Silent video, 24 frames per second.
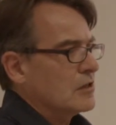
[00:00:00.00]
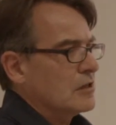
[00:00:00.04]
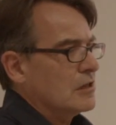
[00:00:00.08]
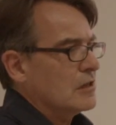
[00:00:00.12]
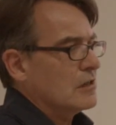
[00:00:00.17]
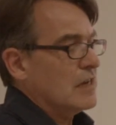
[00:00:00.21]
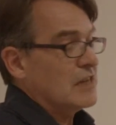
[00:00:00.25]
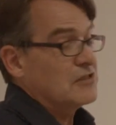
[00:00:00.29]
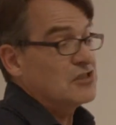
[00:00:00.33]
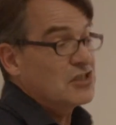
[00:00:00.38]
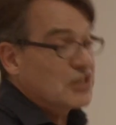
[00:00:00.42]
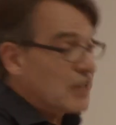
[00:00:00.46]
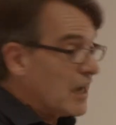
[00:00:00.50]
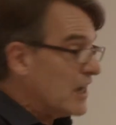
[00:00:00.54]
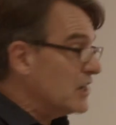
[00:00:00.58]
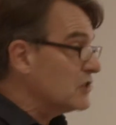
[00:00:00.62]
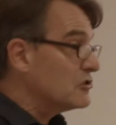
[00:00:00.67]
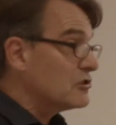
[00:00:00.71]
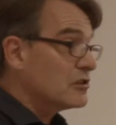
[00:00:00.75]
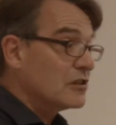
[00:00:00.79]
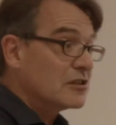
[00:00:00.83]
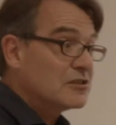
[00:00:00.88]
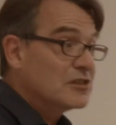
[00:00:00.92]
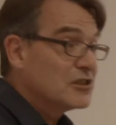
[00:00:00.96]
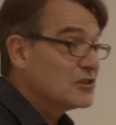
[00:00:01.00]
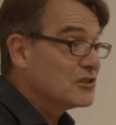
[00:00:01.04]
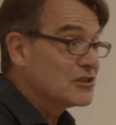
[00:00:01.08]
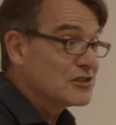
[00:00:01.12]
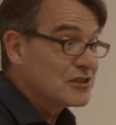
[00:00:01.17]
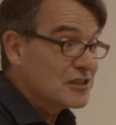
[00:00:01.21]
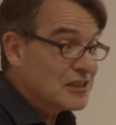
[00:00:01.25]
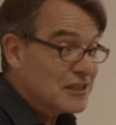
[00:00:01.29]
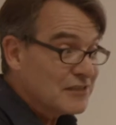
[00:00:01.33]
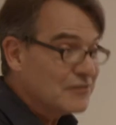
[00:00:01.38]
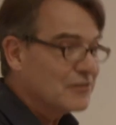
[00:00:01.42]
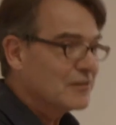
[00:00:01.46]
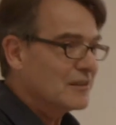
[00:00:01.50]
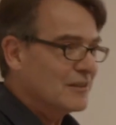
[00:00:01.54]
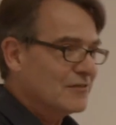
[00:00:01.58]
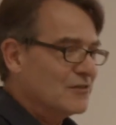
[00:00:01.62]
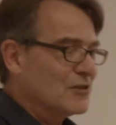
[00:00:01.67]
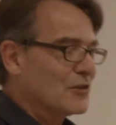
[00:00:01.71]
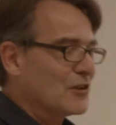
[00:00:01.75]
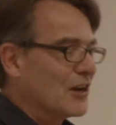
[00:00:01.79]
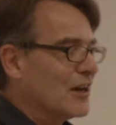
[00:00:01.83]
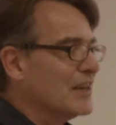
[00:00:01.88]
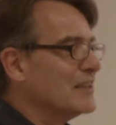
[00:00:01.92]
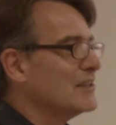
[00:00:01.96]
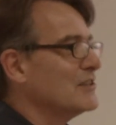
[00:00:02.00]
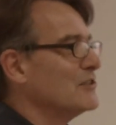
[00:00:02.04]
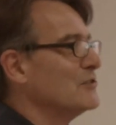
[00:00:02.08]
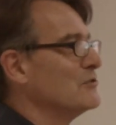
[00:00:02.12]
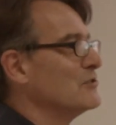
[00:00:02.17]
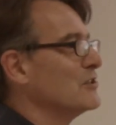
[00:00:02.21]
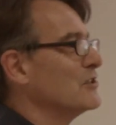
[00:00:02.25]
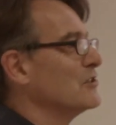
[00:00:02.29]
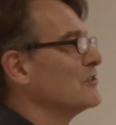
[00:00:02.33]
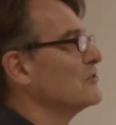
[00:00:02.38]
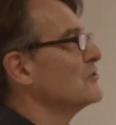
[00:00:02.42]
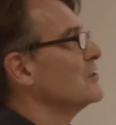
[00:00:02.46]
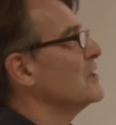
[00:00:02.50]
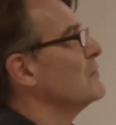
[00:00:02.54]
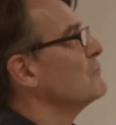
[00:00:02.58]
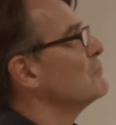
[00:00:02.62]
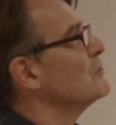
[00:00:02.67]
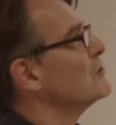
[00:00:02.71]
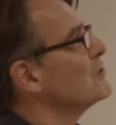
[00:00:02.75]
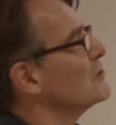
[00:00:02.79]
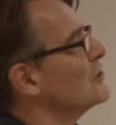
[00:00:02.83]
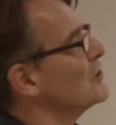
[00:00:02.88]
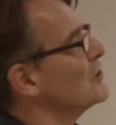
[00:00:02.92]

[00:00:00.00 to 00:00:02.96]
educational initiative, if you like, using contemporary